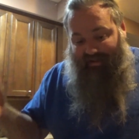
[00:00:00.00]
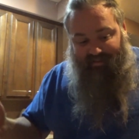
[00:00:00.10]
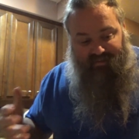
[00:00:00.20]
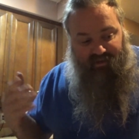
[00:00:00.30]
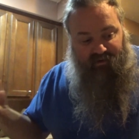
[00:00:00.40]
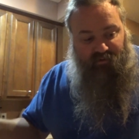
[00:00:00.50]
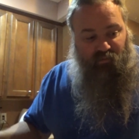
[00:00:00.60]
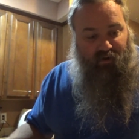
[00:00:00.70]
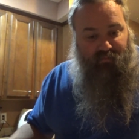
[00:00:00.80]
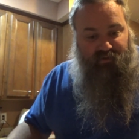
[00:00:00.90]
get there
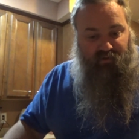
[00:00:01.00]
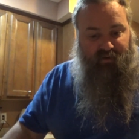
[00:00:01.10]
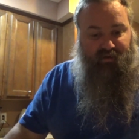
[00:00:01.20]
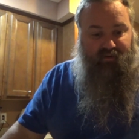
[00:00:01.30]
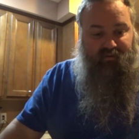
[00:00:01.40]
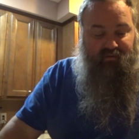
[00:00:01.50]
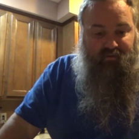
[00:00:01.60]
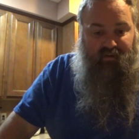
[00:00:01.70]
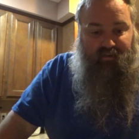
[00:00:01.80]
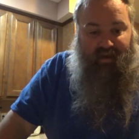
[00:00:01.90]
and what I'm doing
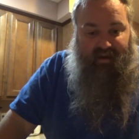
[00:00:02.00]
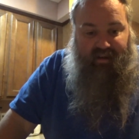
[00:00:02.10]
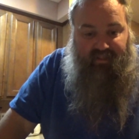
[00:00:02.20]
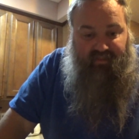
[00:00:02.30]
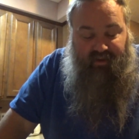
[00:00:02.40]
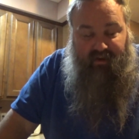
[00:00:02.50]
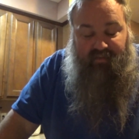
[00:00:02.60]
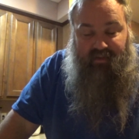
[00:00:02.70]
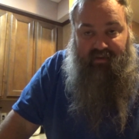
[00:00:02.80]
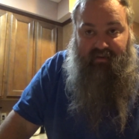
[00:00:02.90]
and, and that kind of thing.
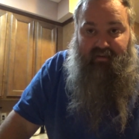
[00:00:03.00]
And then